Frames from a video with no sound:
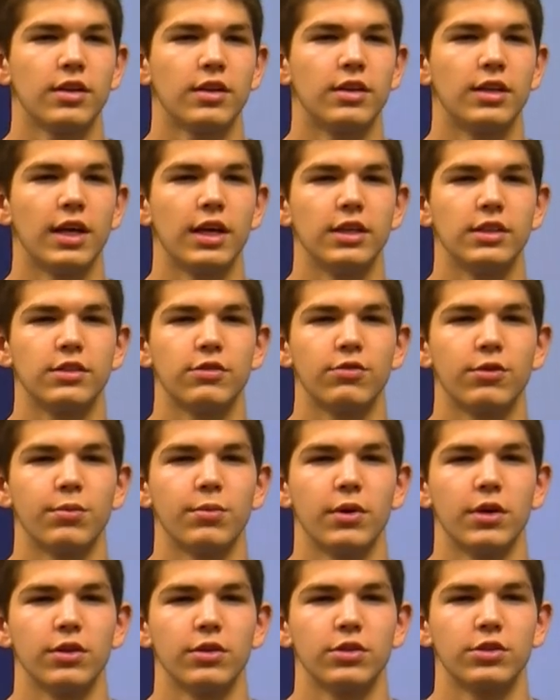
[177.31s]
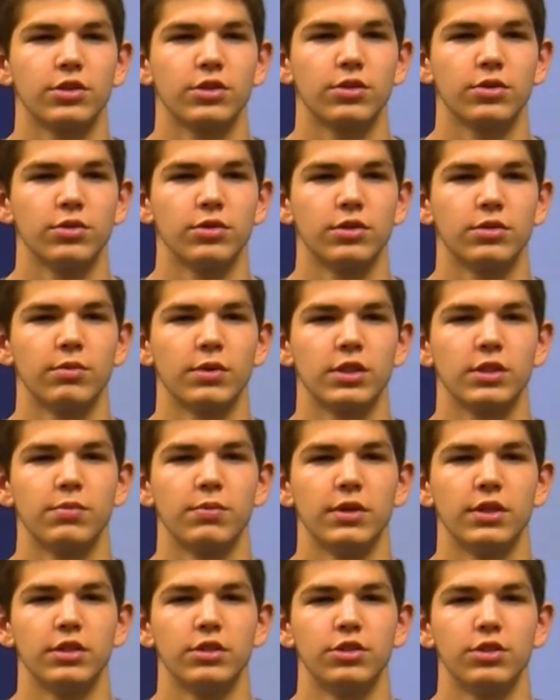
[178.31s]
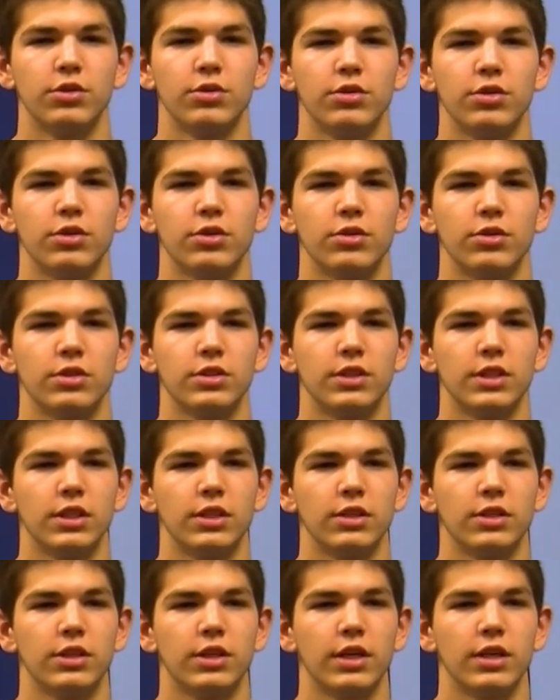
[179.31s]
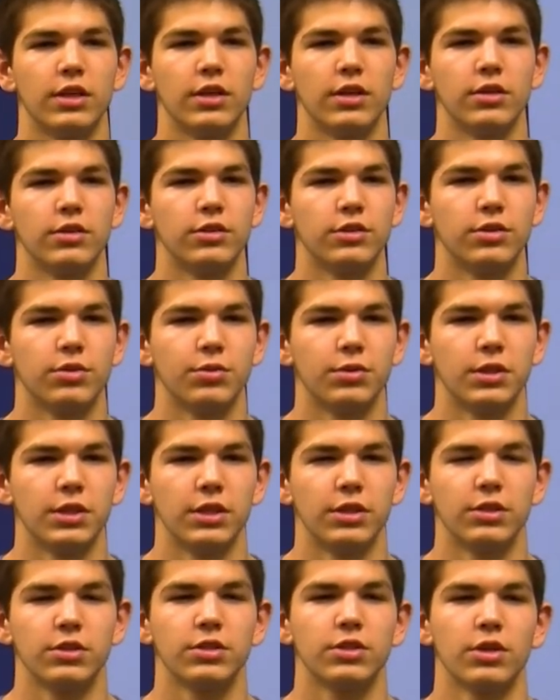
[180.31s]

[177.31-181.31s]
Dates from other schools must be junior or senior and under 20 years